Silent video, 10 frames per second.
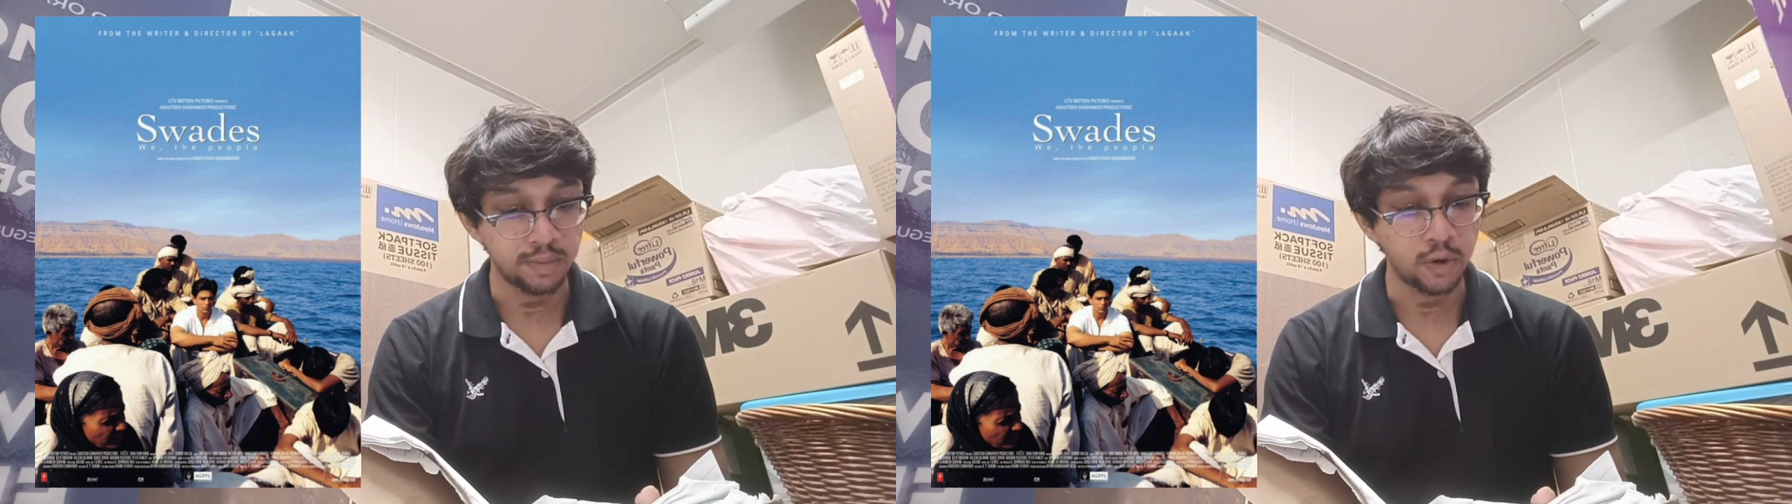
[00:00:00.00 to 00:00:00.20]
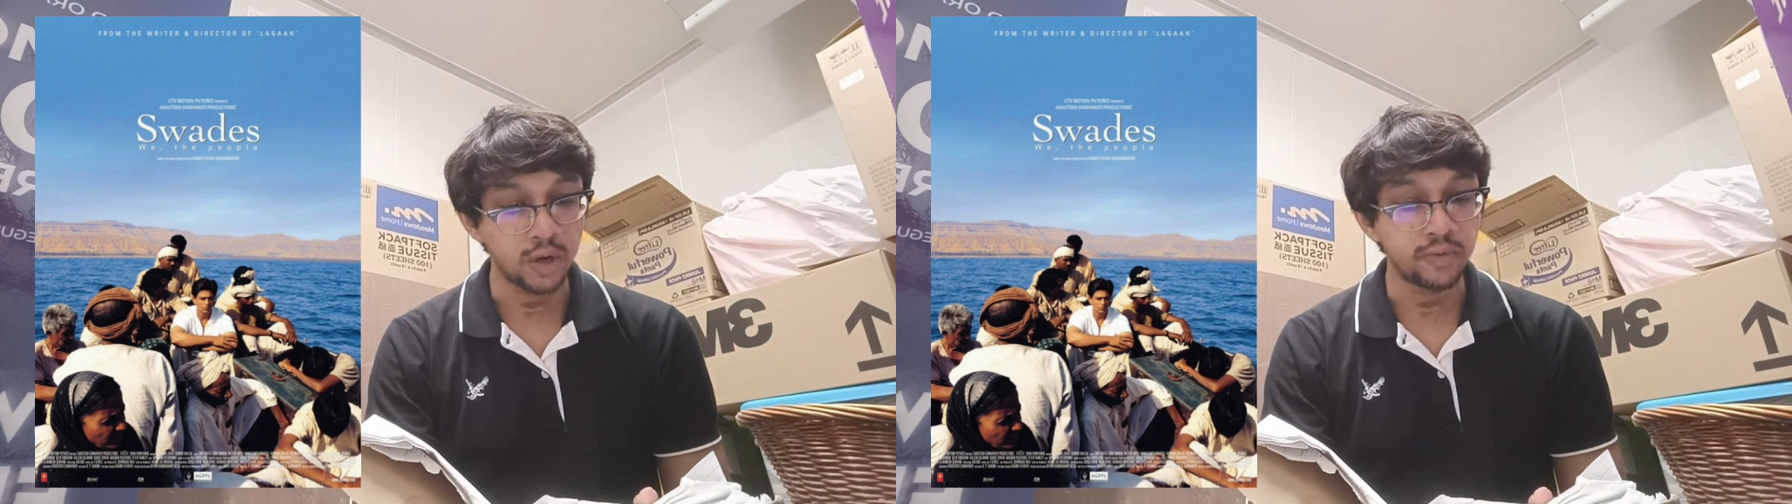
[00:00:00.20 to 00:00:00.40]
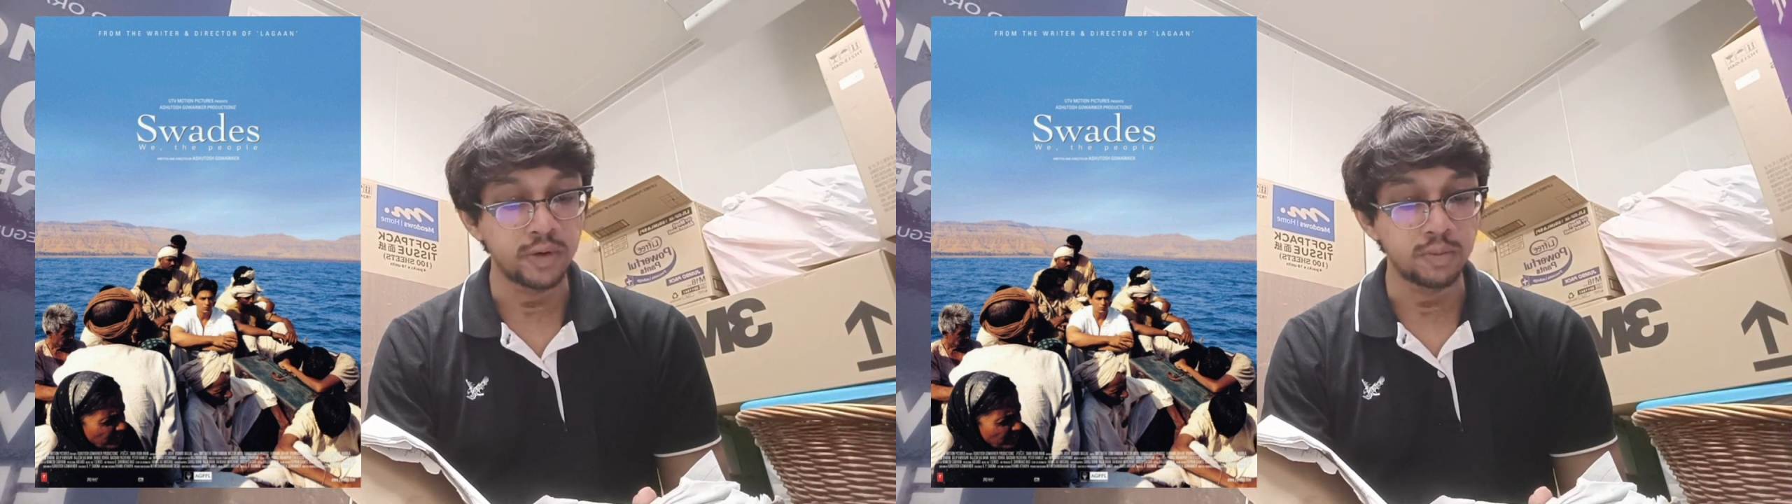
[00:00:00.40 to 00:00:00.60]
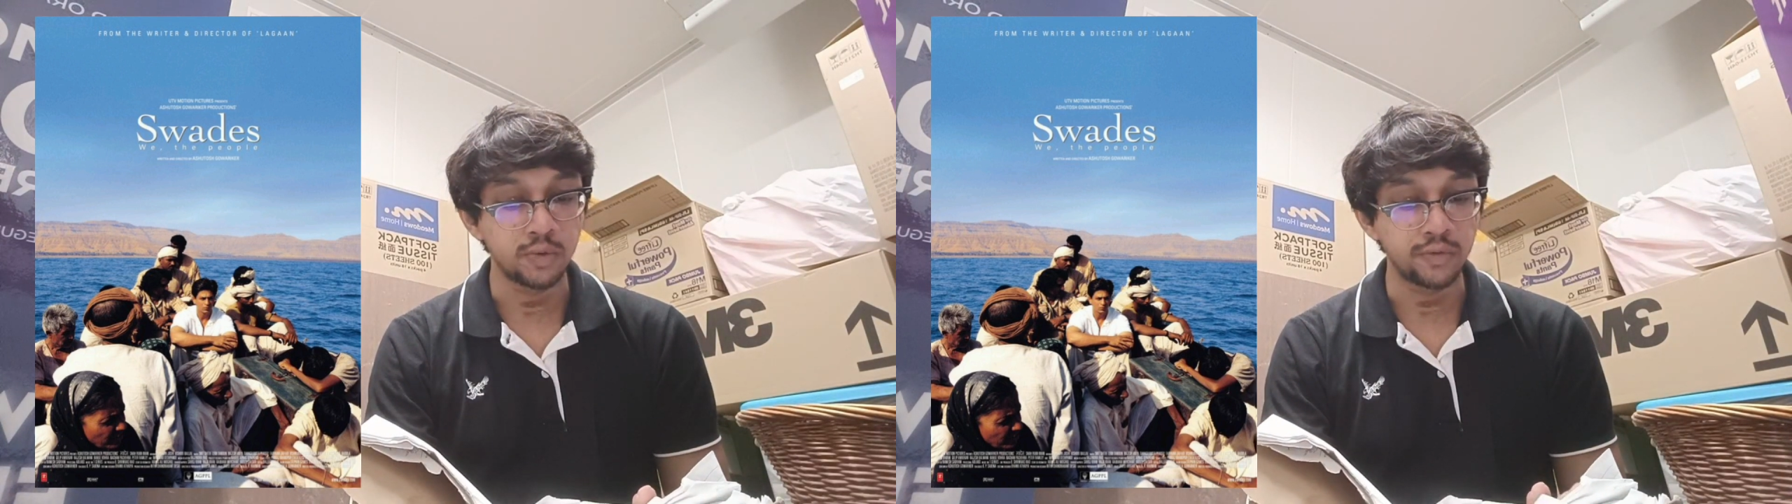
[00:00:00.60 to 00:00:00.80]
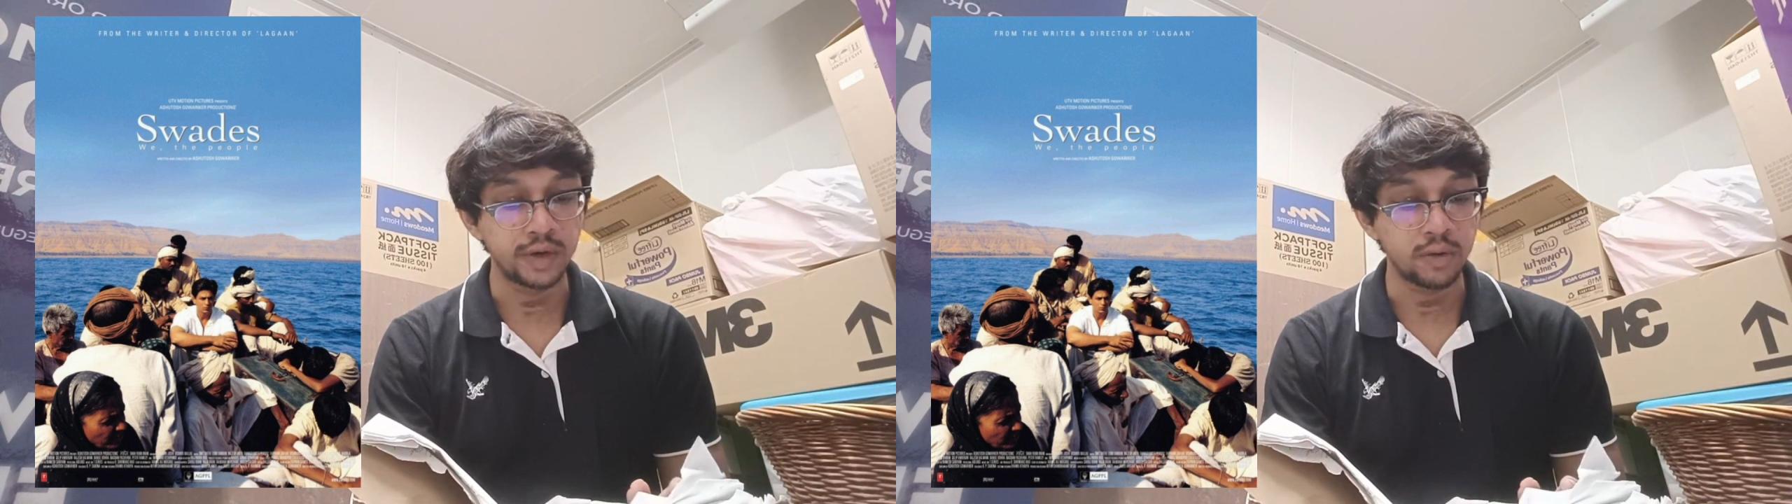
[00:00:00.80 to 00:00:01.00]
Bollywood
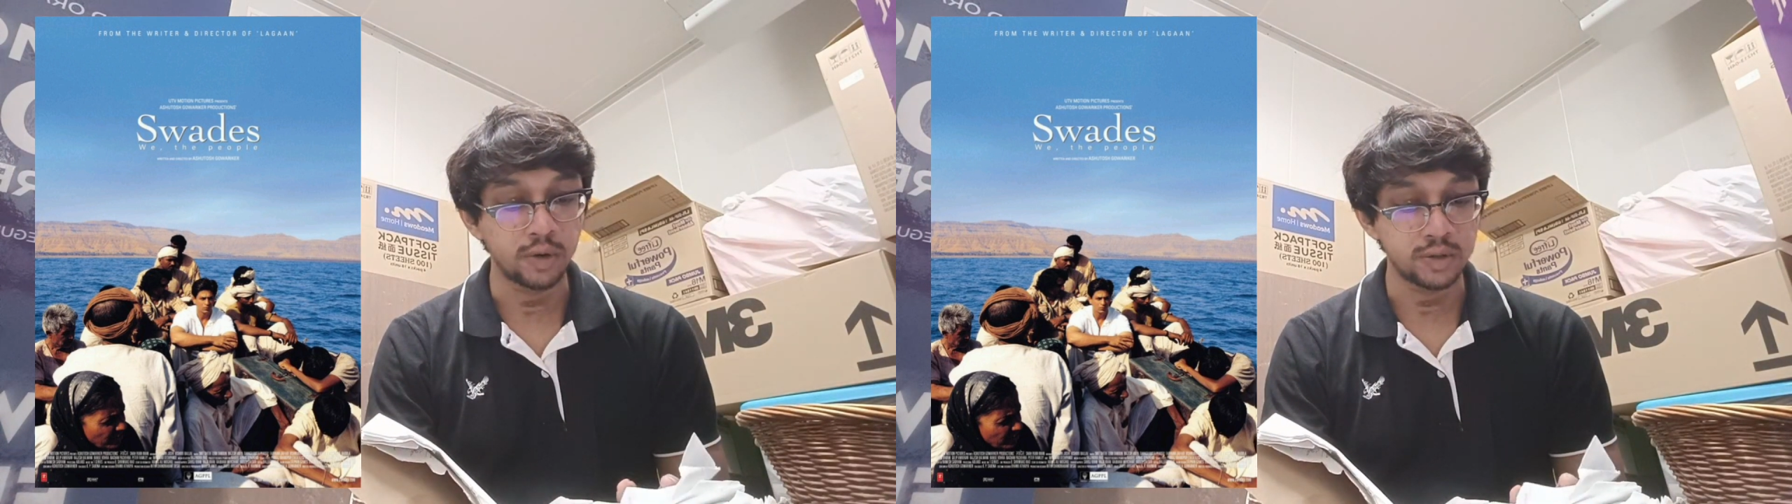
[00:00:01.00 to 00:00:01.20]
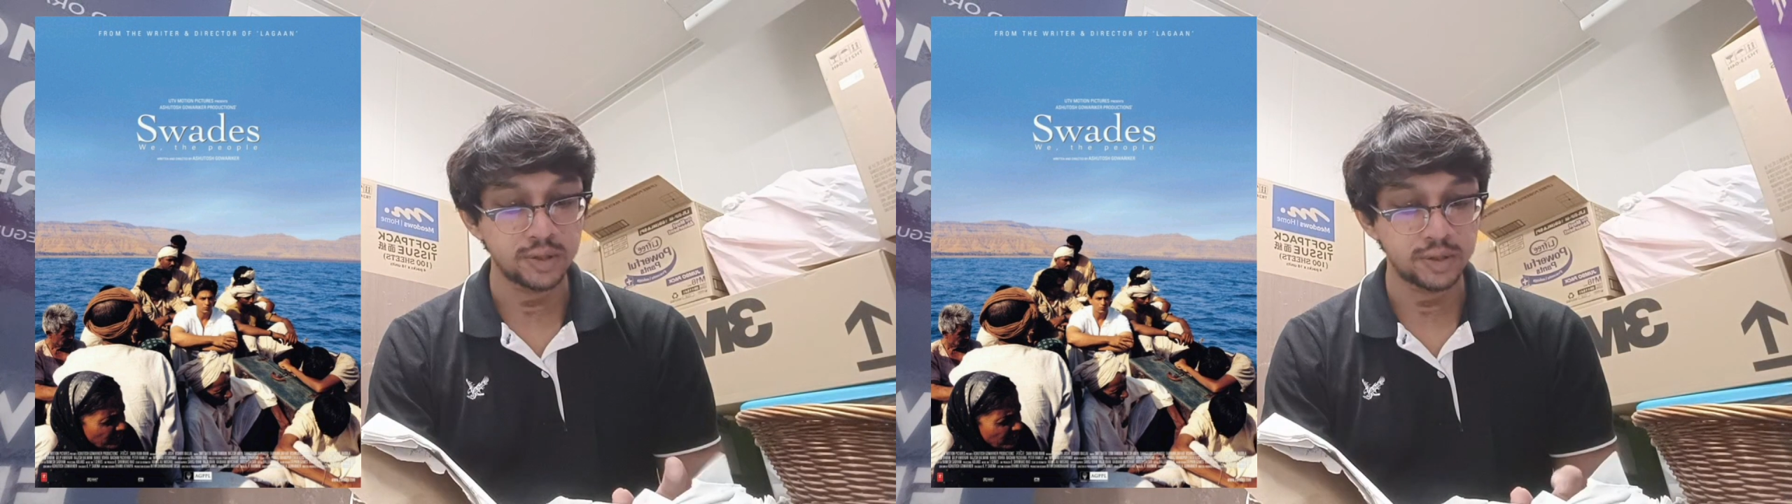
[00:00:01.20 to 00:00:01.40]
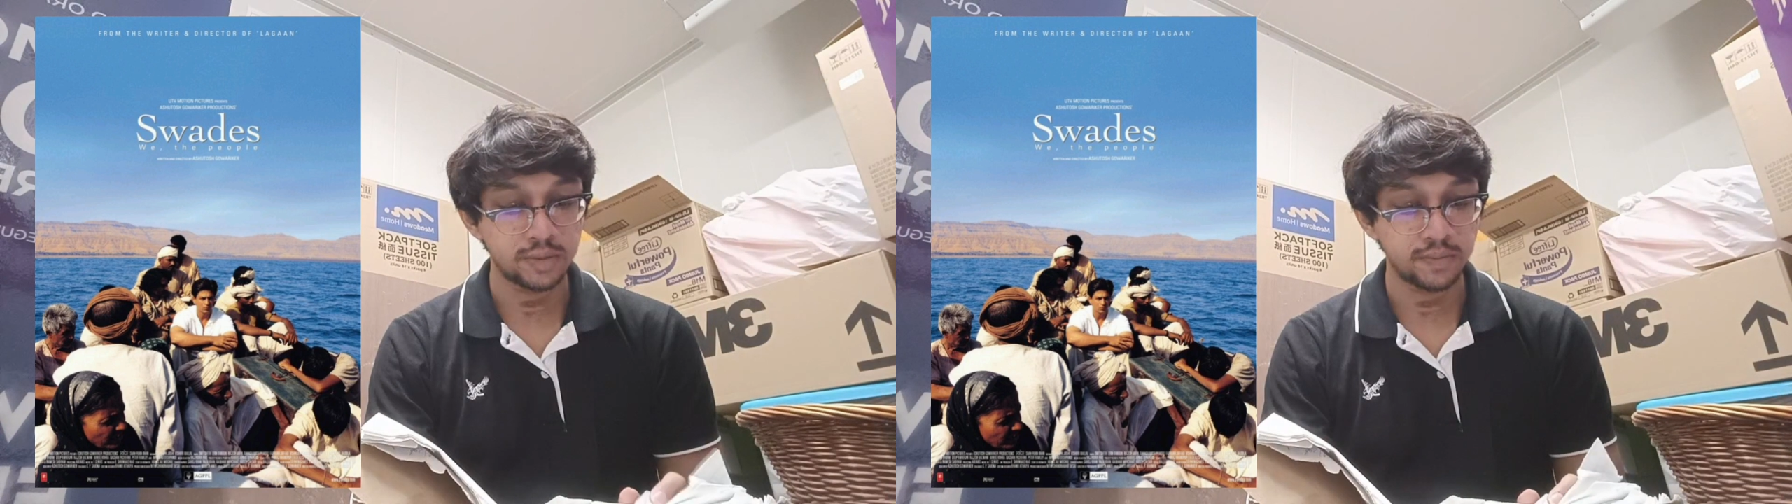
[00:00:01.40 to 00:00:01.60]
Movie Awards.